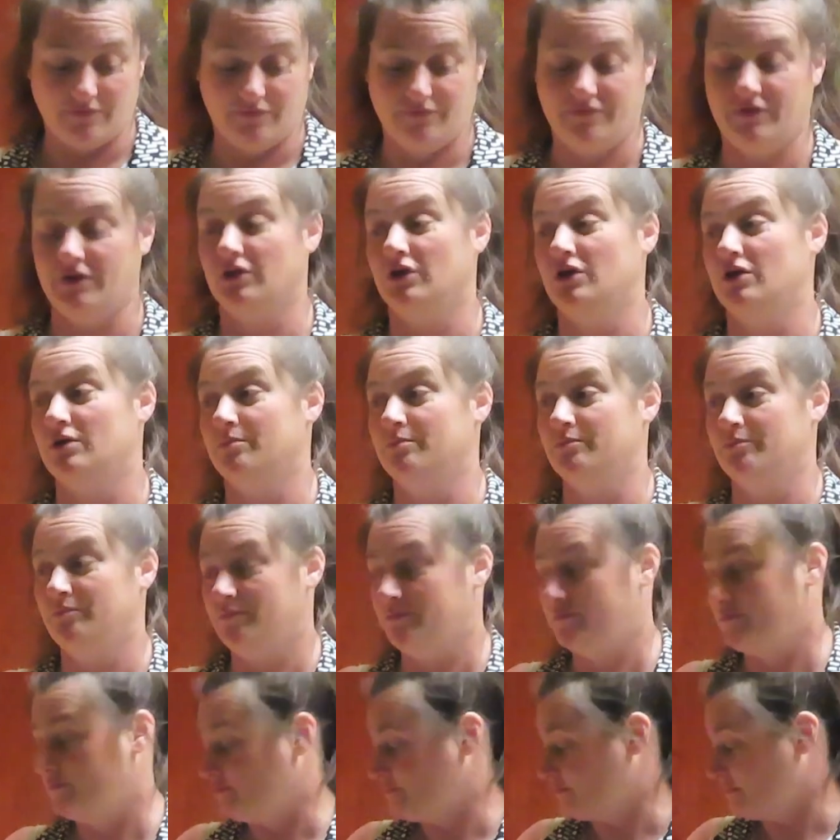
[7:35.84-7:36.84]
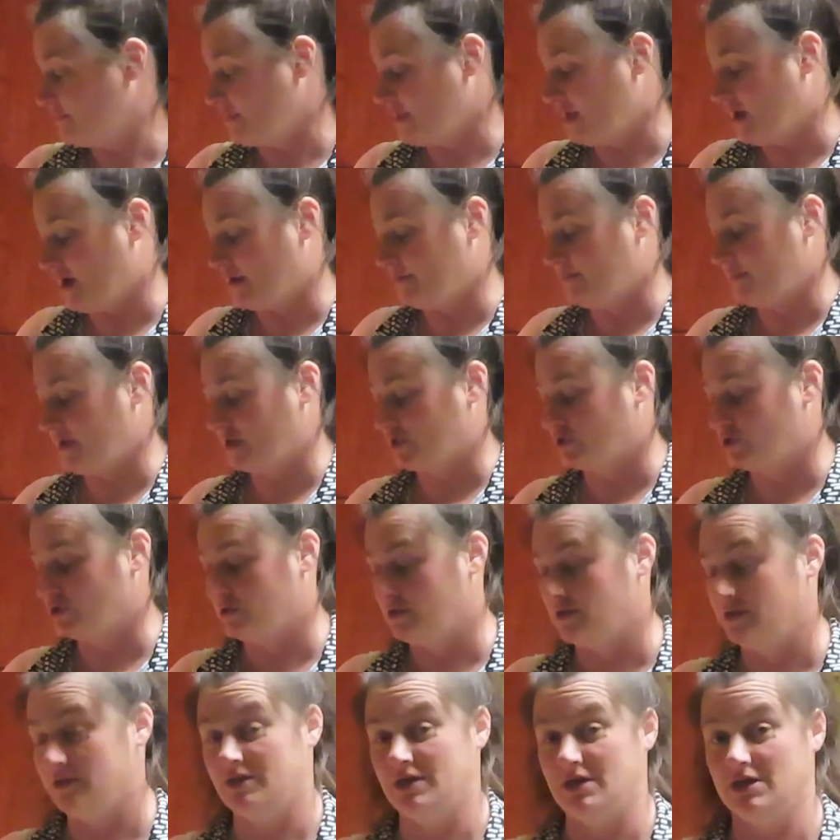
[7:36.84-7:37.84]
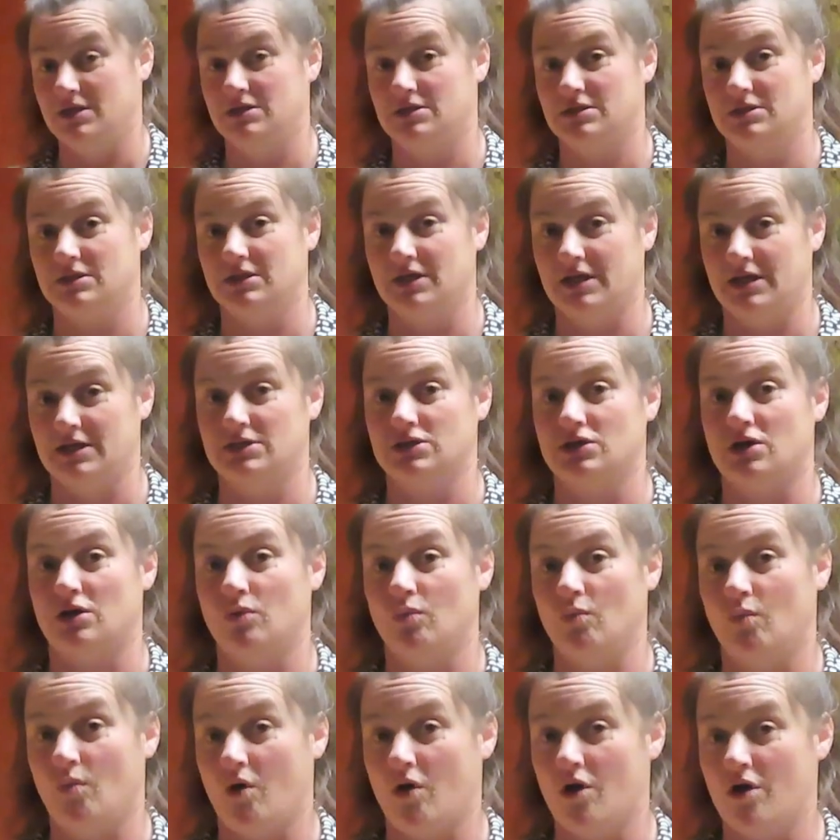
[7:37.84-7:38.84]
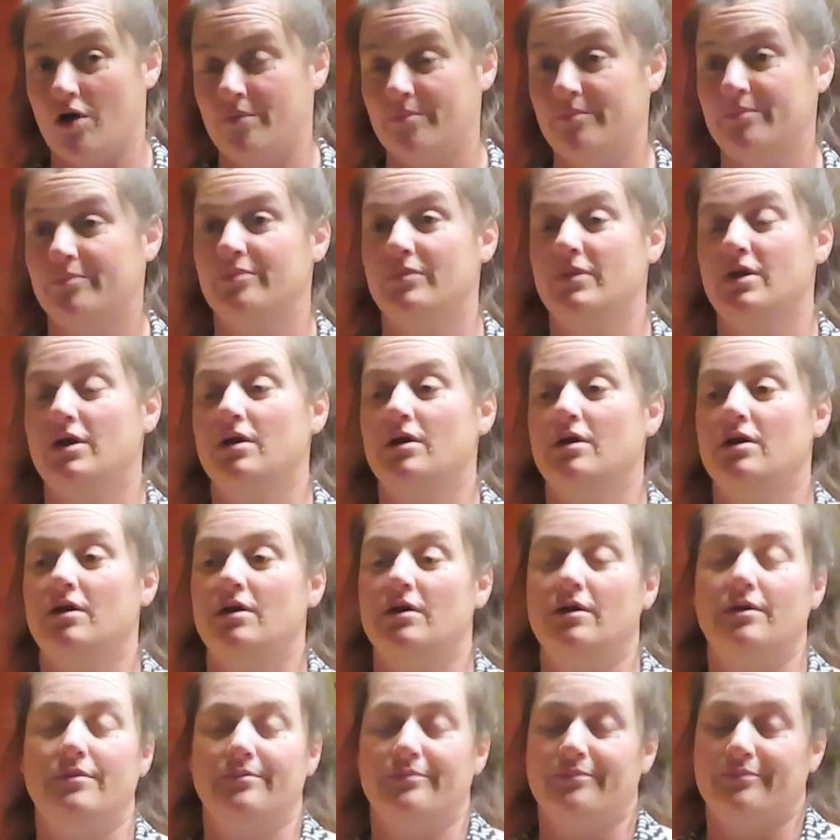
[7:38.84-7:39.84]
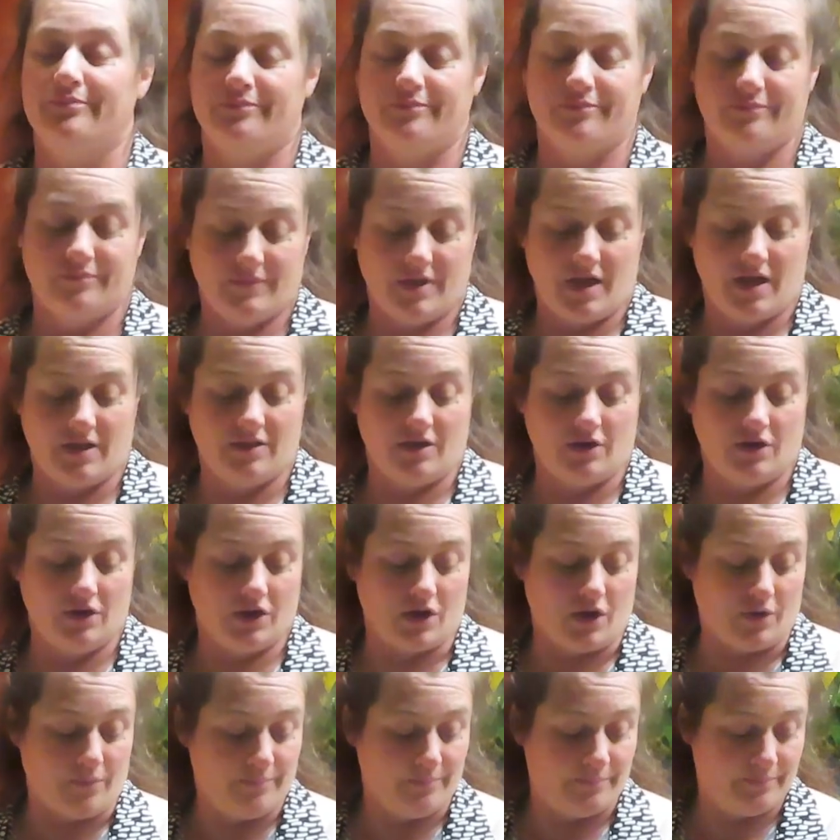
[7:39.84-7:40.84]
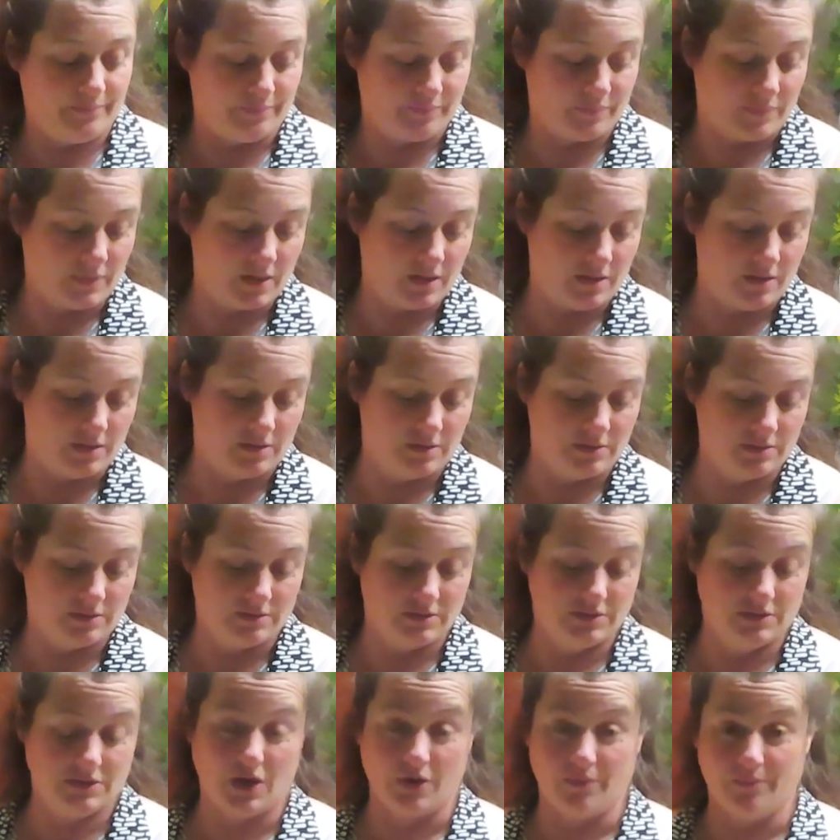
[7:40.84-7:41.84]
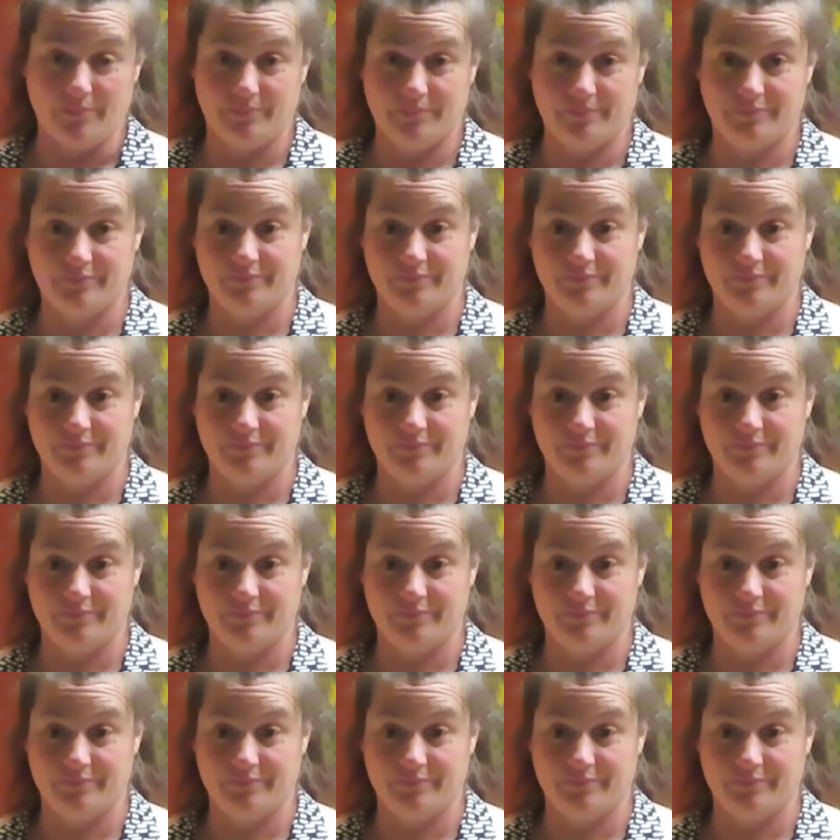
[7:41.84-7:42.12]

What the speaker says: fill them and make sure that these lids are warm. And there you go. So,